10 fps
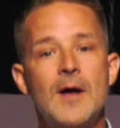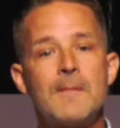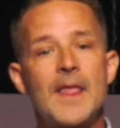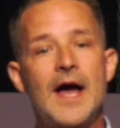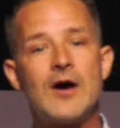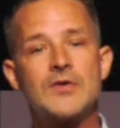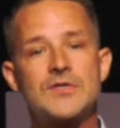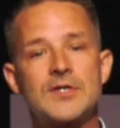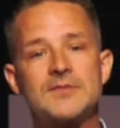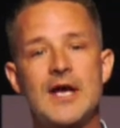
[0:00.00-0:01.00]
how
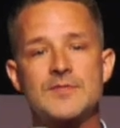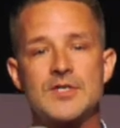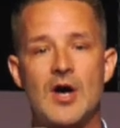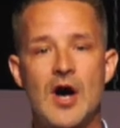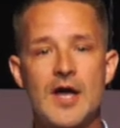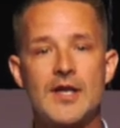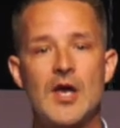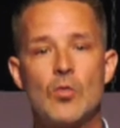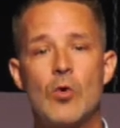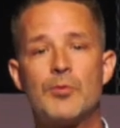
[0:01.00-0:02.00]
sometimes God
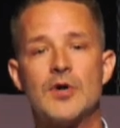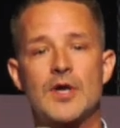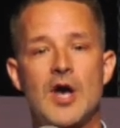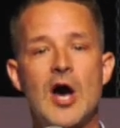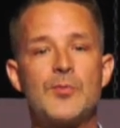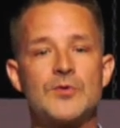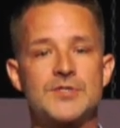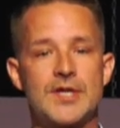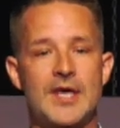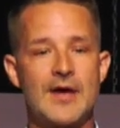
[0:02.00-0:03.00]
will put couples
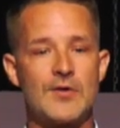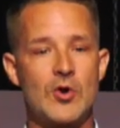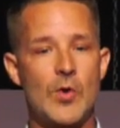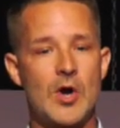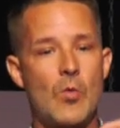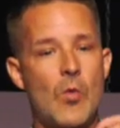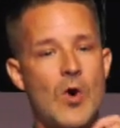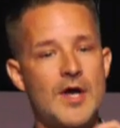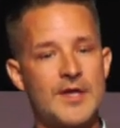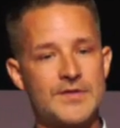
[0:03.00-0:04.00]
together where
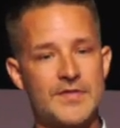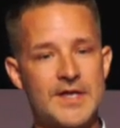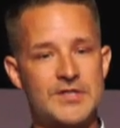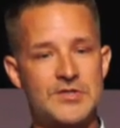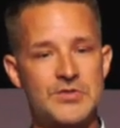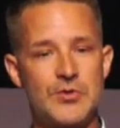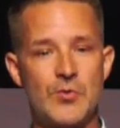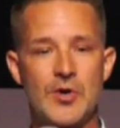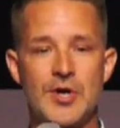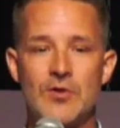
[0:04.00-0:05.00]
one thinks
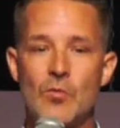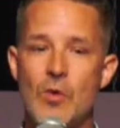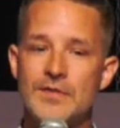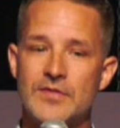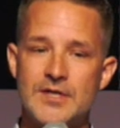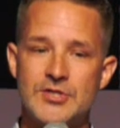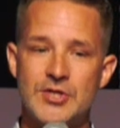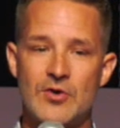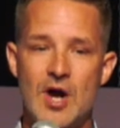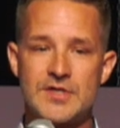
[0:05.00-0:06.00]
steward and one thinks
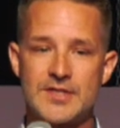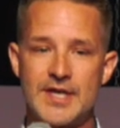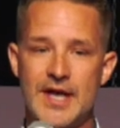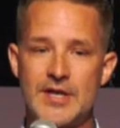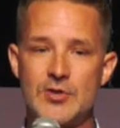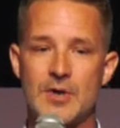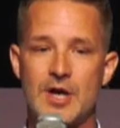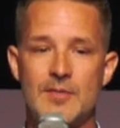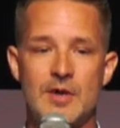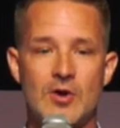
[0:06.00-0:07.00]
generosity, and you
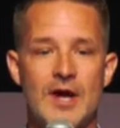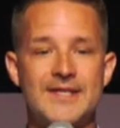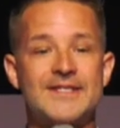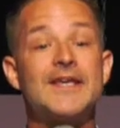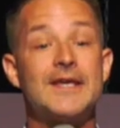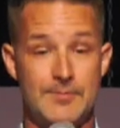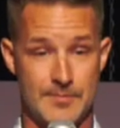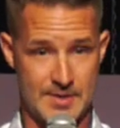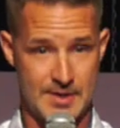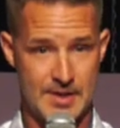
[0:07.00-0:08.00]
become a great team
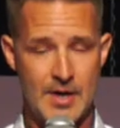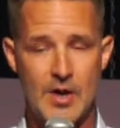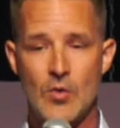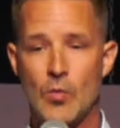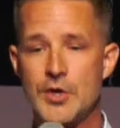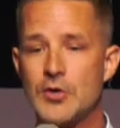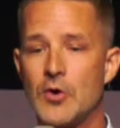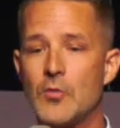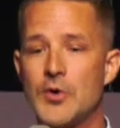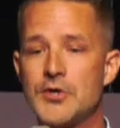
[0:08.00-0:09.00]
when you
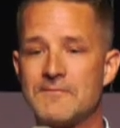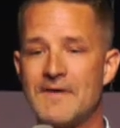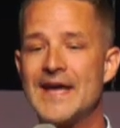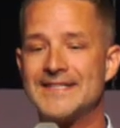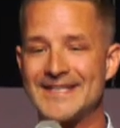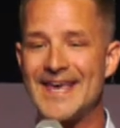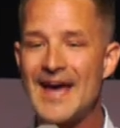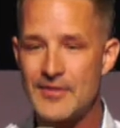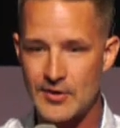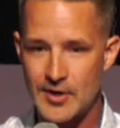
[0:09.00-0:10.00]
don't when you fight
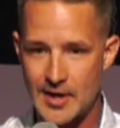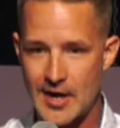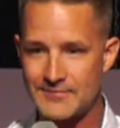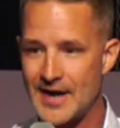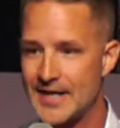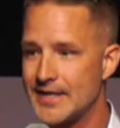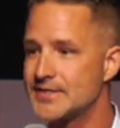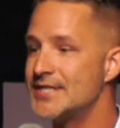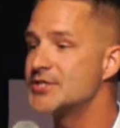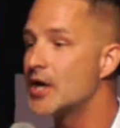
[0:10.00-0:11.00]
together and not fight
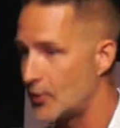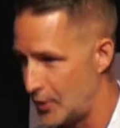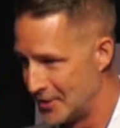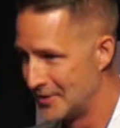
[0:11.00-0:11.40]
against each other